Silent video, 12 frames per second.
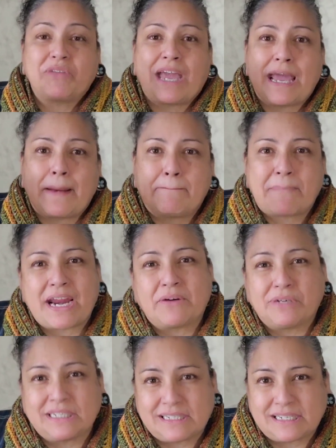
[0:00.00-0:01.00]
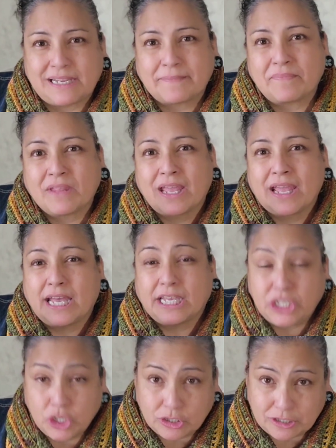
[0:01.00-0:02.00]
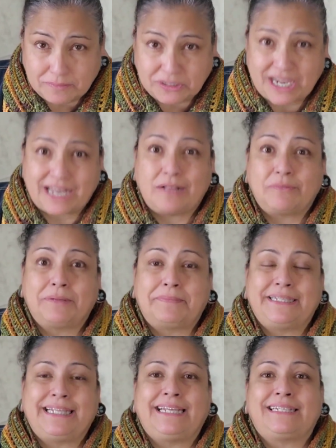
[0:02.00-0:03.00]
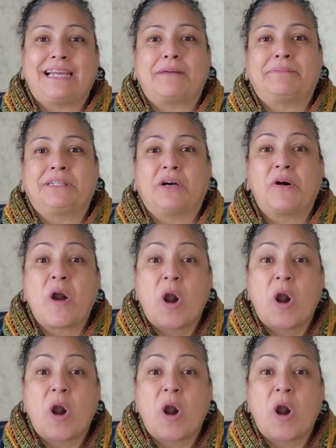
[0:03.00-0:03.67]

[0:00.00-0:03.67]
And Myra's YouTube channel will be linked down below.